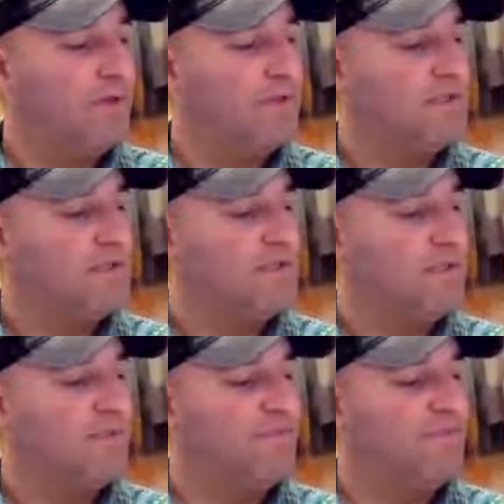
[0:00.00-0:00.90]

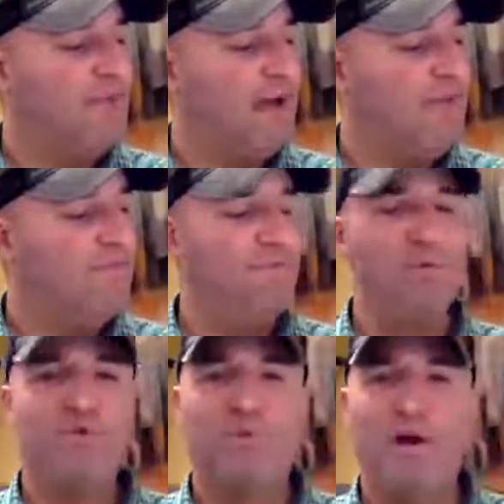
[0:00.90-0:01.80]
steps 5
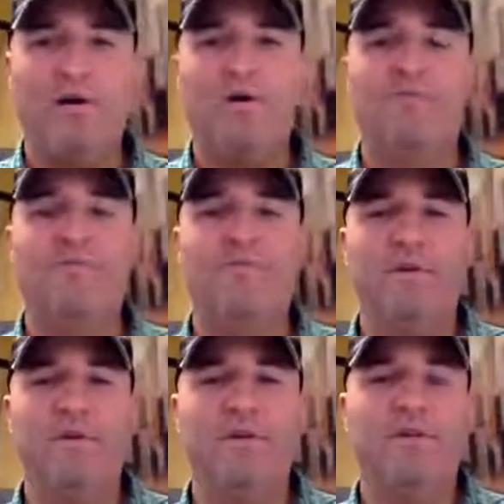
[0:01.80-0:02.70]
through 12,
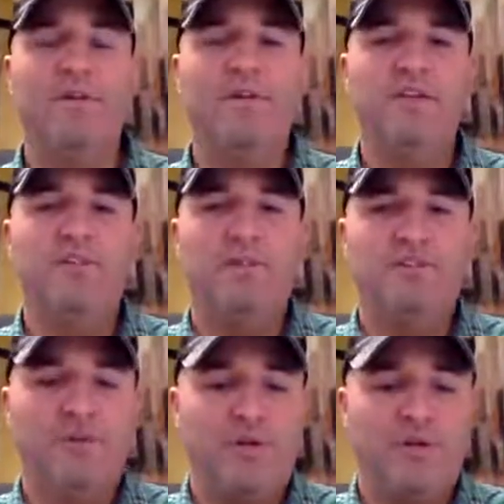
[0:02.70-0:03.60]
these
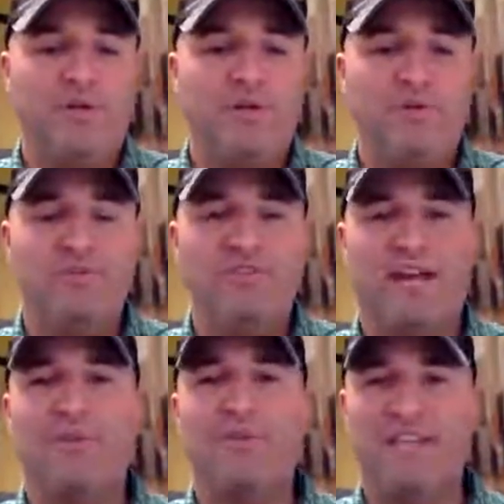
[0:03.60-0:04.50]
ones you can do
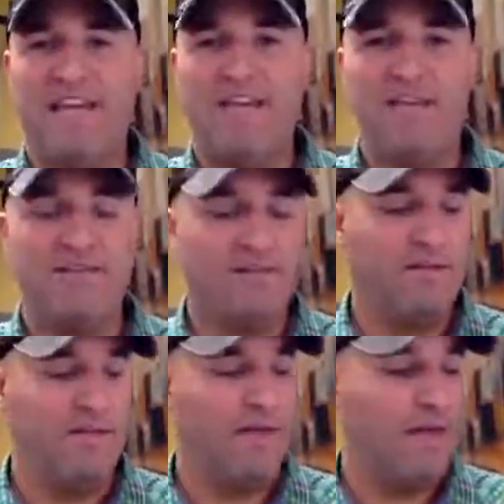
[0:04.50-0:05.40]

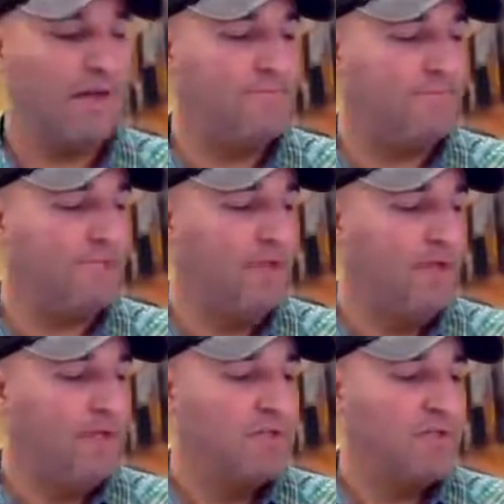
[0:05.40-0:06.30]
simultaneously, okay?
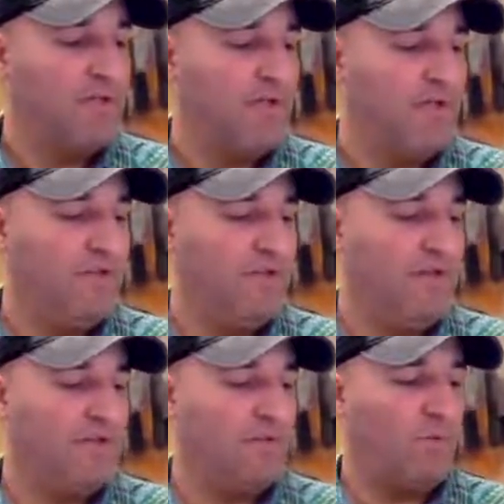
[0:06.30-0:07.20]
So now that you've
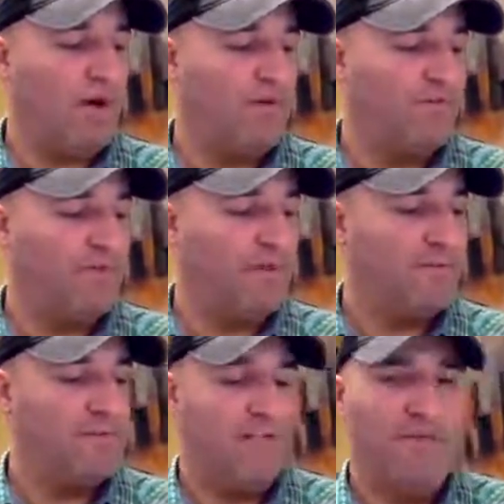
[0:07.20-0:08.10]
got some
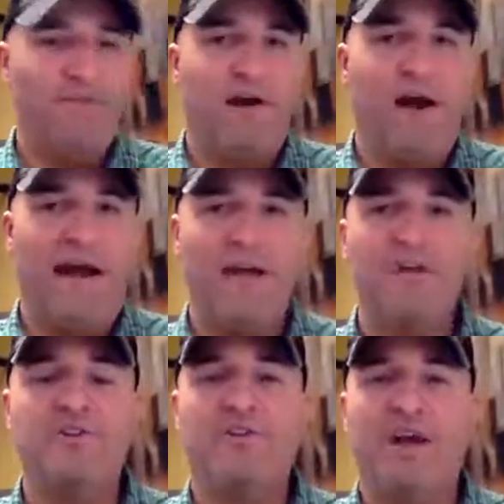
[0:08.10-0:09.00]
wireframes and you've
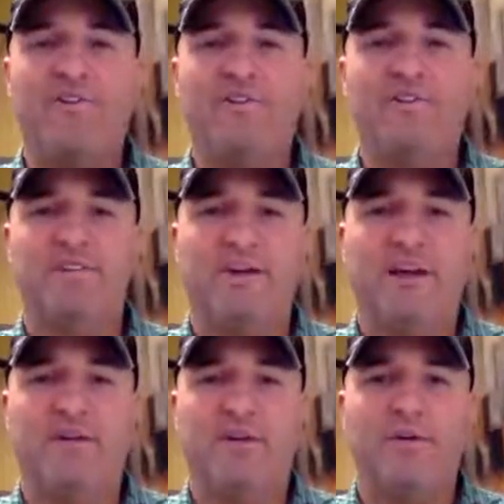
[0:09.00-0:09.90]
hired your graphics
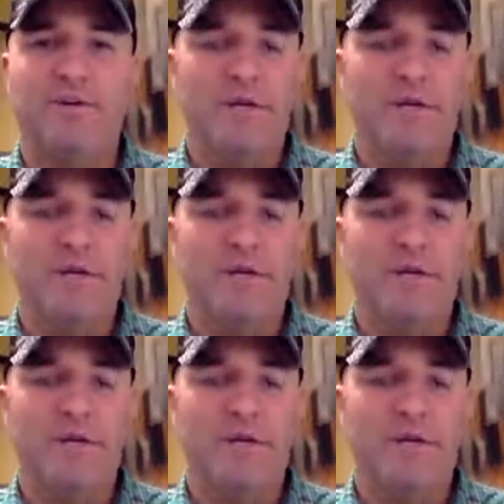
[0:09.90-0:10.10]
designer,